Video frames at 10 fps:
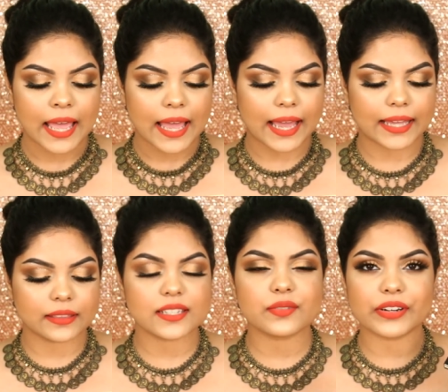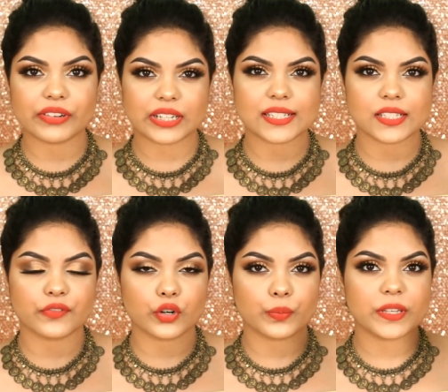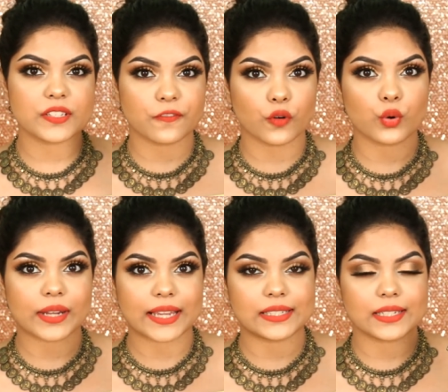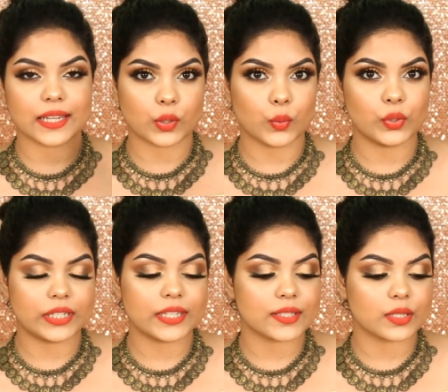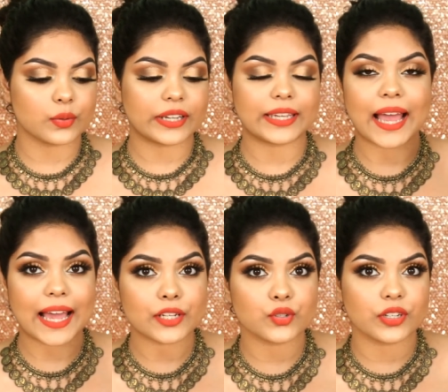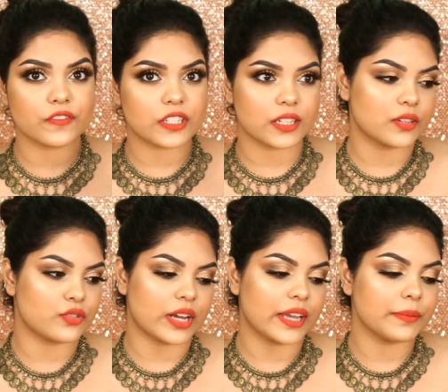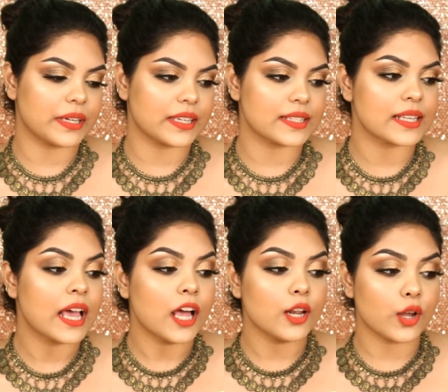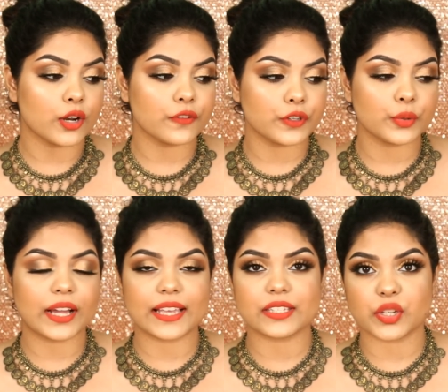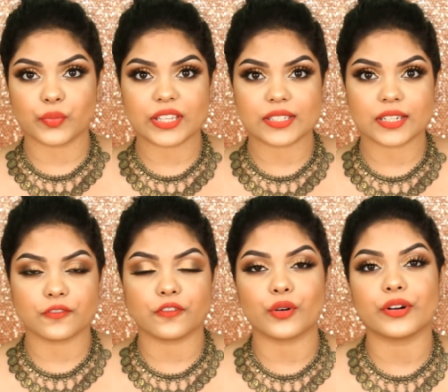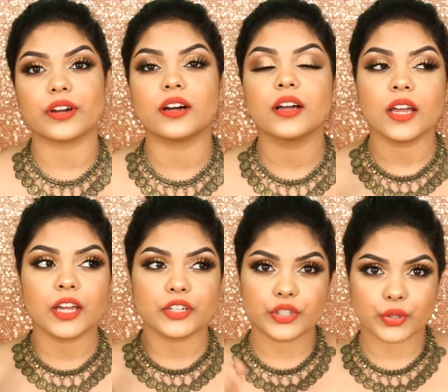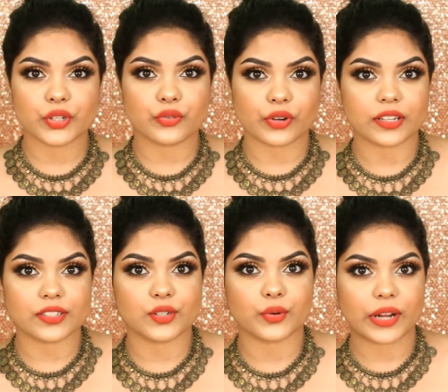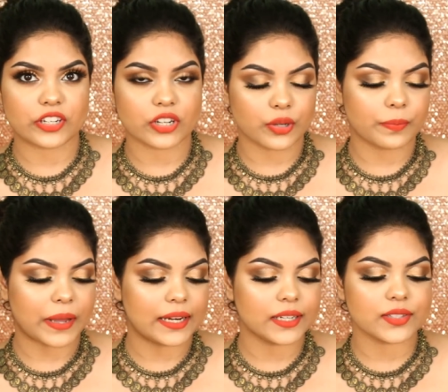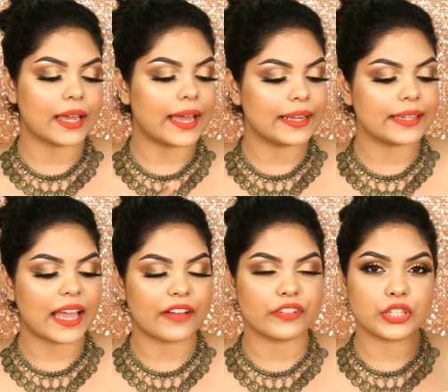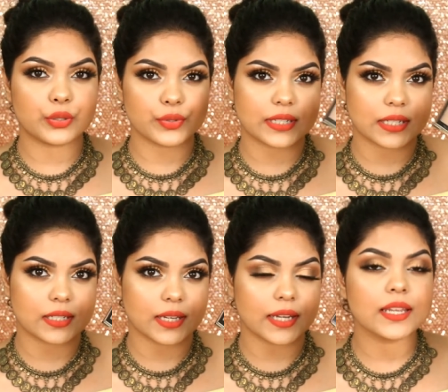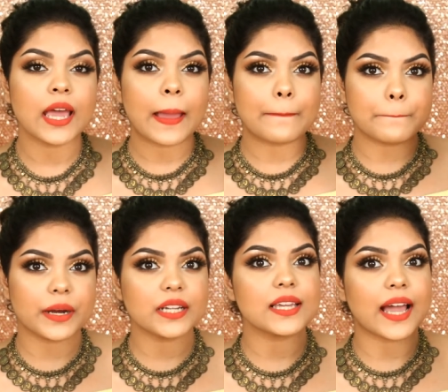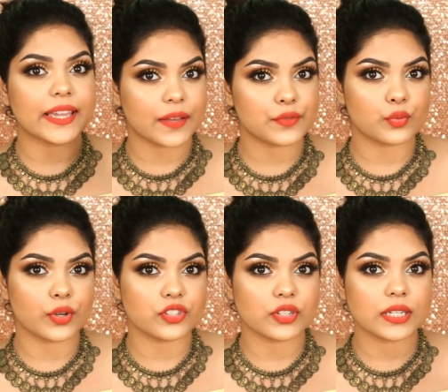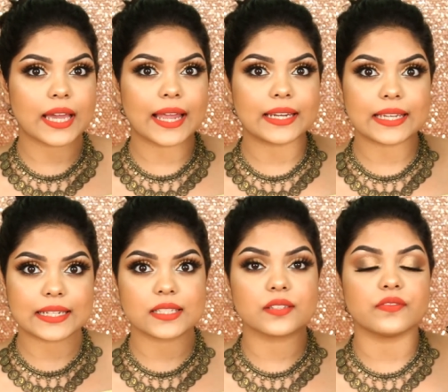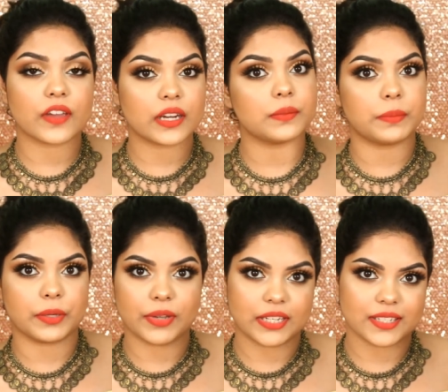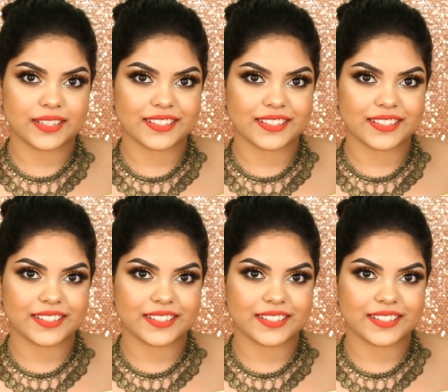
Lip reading: And this one retails for ₹4.99 only, so I had to give it a try because a lot of you guys requested for a, you know, drugstore eyeshadow palette and I haven't used it yet, but I have swatched it and it is very pigmented.